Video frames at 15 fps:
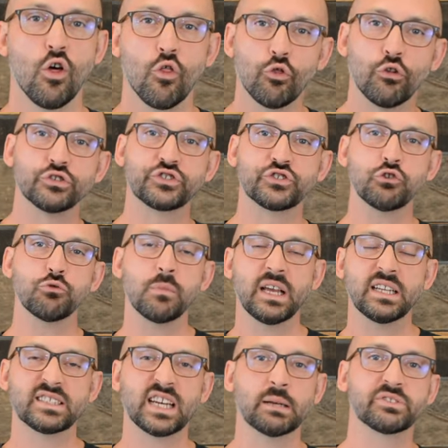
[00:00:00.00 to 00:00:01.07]
There's two
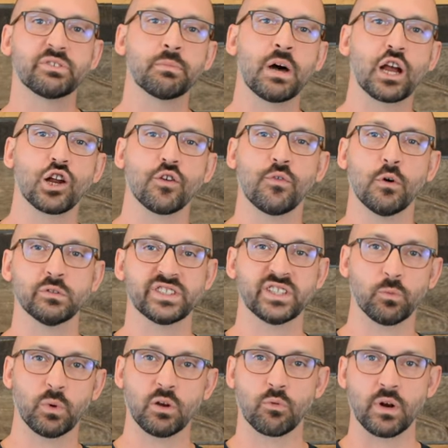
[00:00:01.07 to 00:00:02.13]
main types of microphones
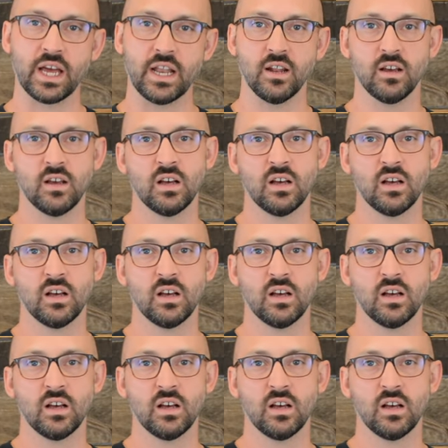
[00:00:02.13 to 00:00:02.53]
that we rent,